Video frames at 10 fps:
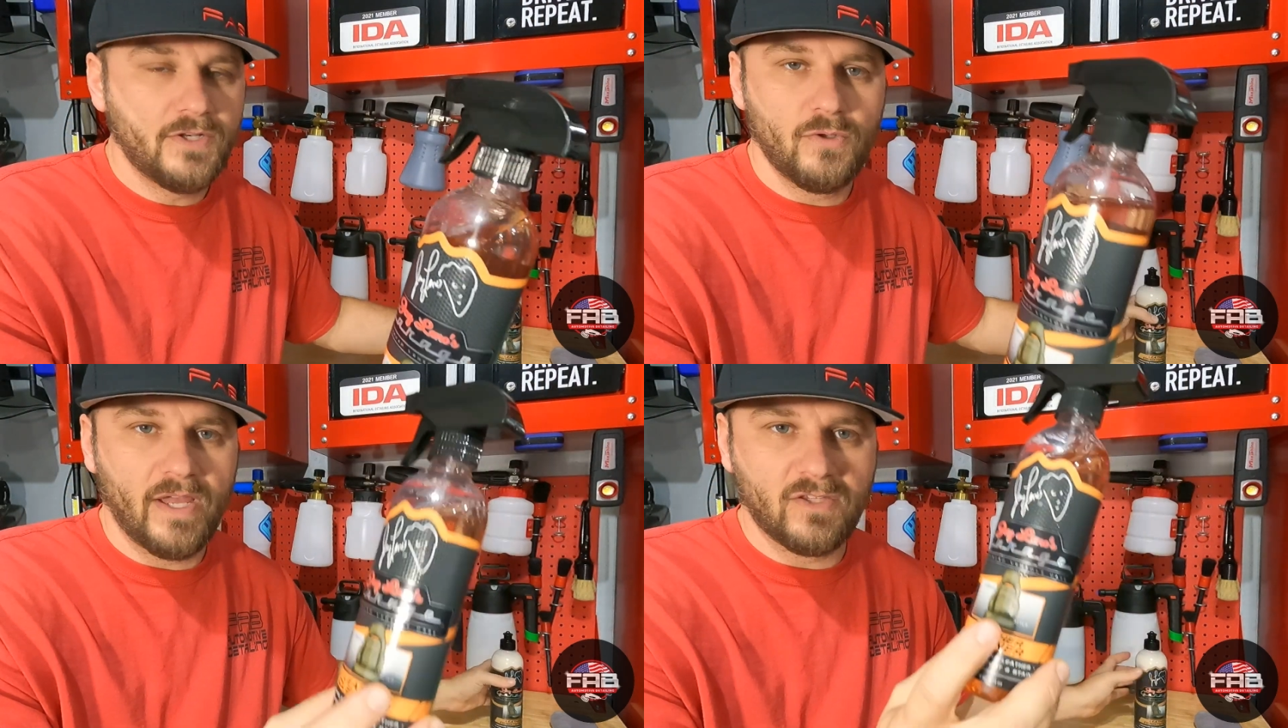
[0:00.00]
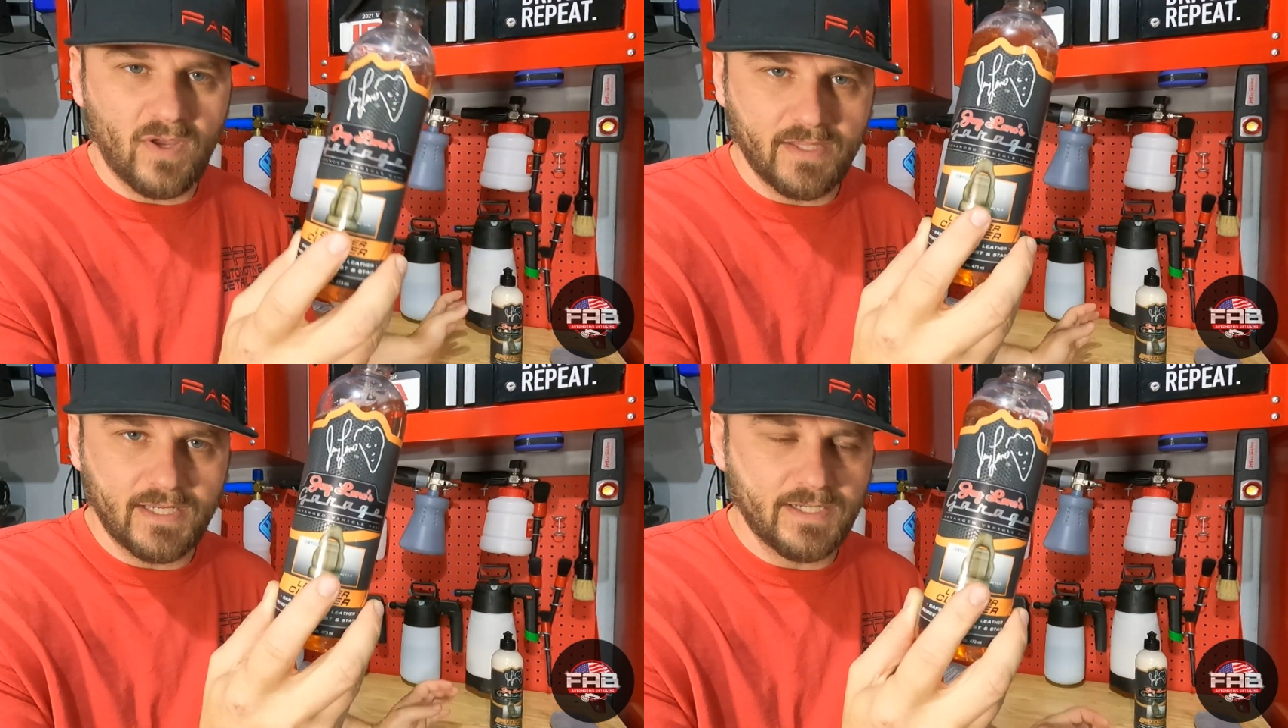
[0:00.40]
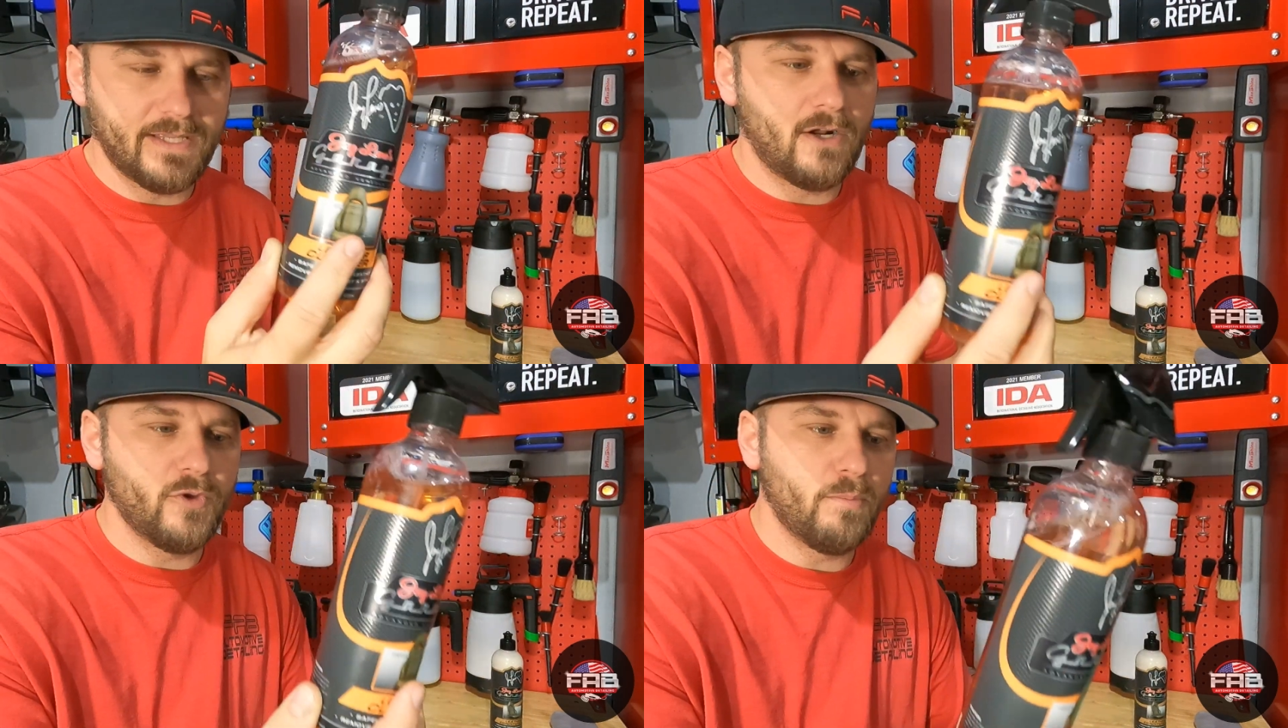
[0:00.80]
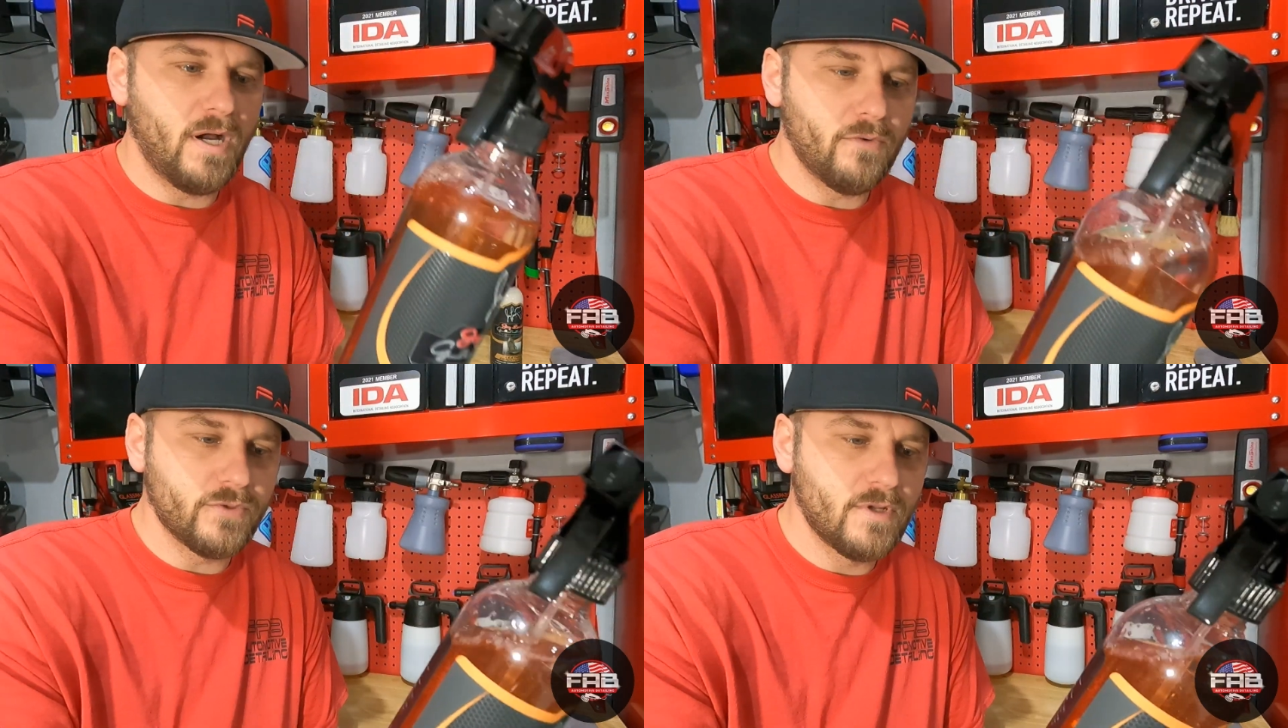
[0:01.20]
I do like the way that they did that on their
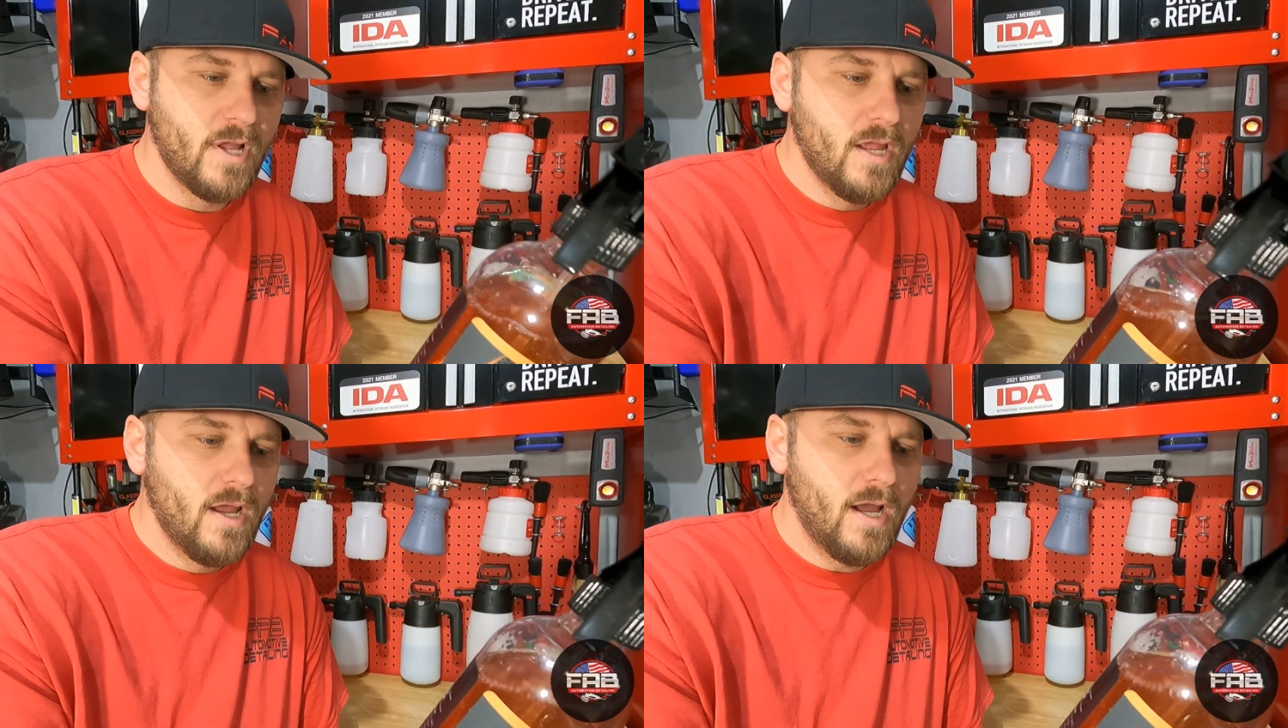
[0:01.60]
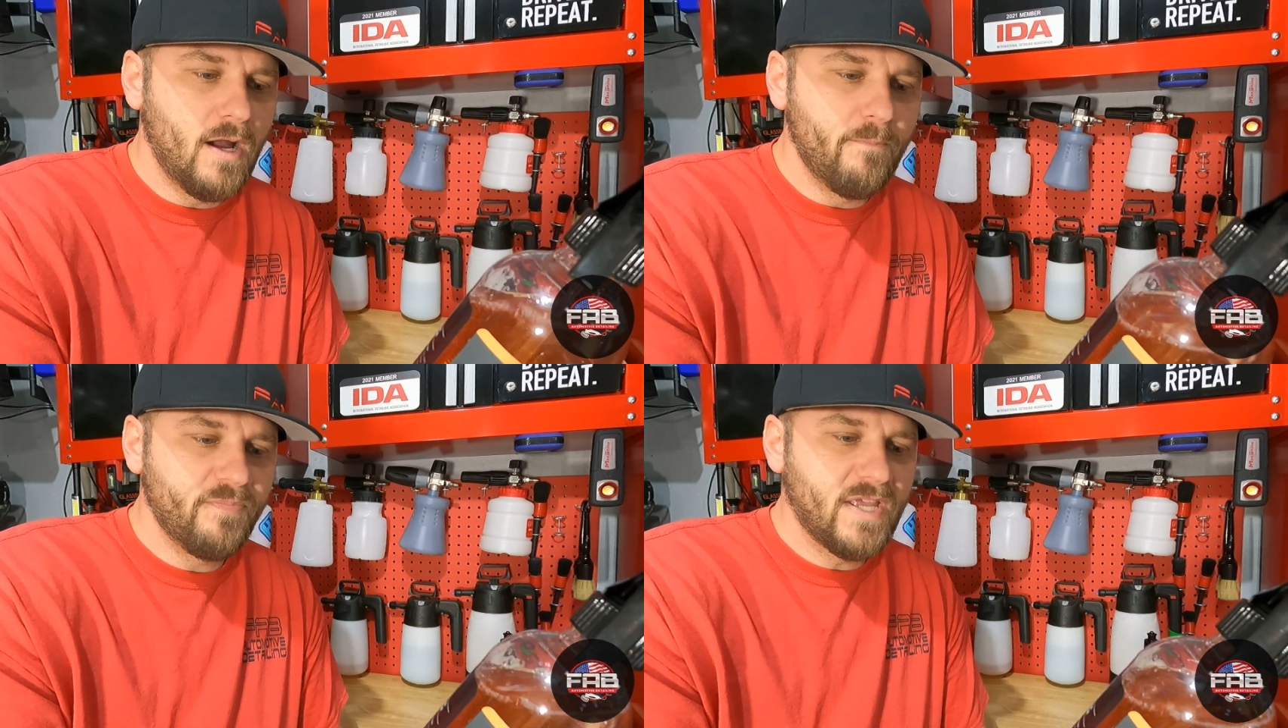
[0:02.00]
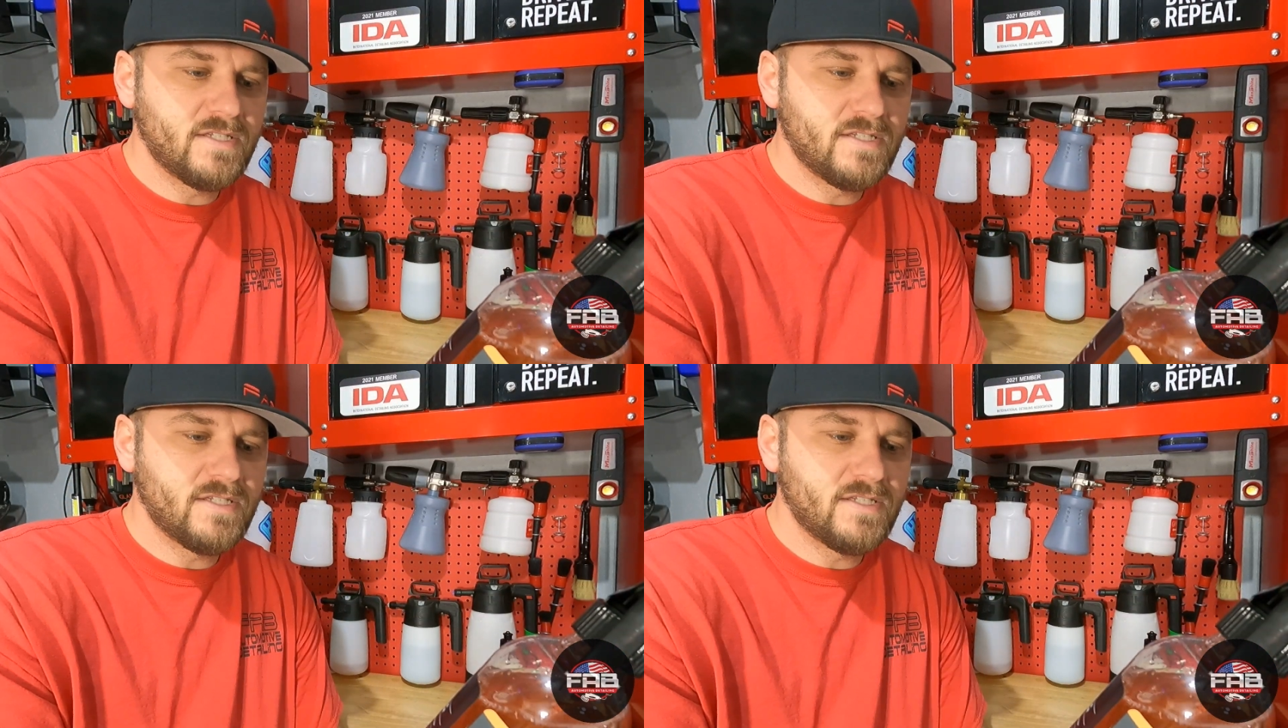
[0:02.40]
bottles. Um,